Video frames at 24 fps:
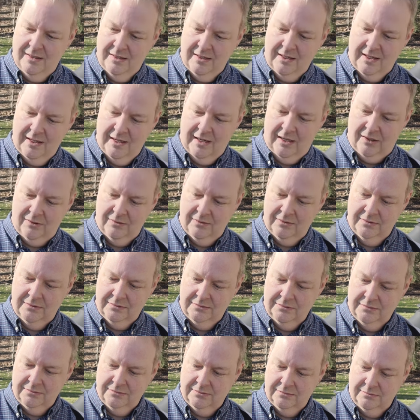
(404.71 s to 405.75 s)
you know,
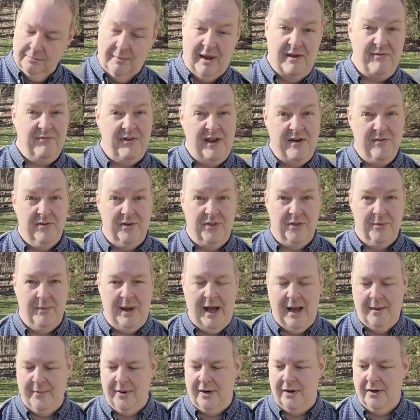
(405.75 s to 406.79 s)
my favorite
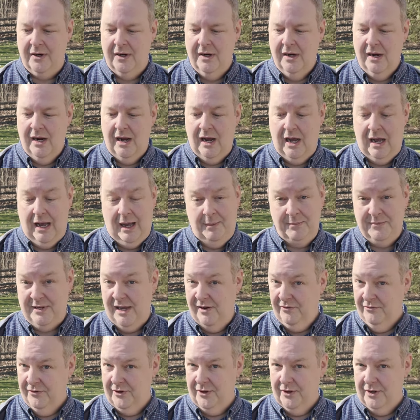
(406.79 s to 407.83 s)
thermometer. Uh, I'm
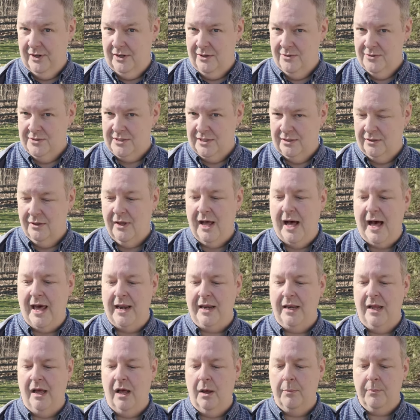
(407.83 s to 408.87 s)
definitely going to use it a lot,
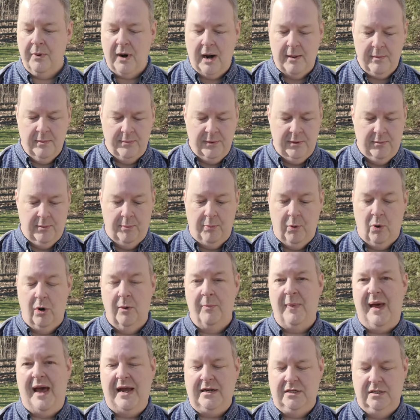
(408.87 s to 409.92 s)
and I'll probably report
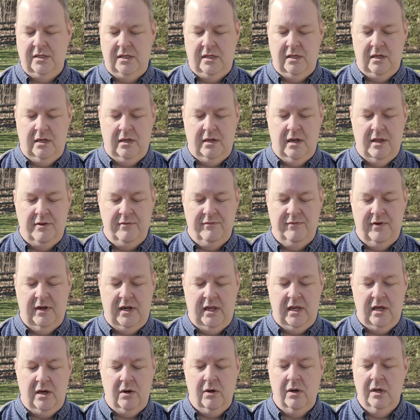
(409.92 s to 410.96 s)
back to you in another
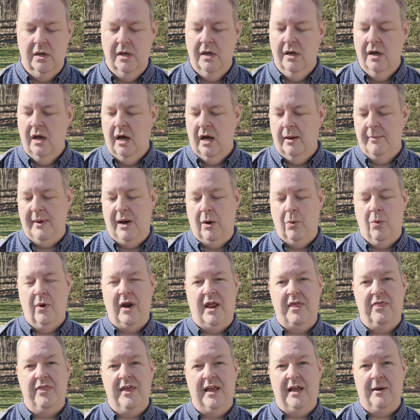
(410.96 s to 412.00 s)
video about what
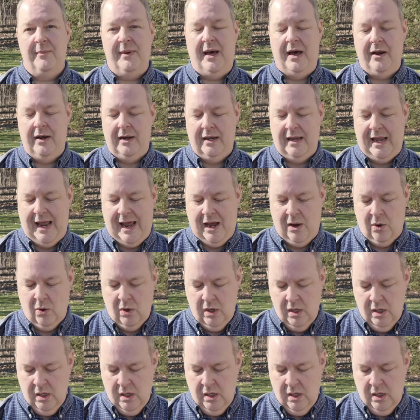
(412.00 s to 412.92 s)
I think about it. Now,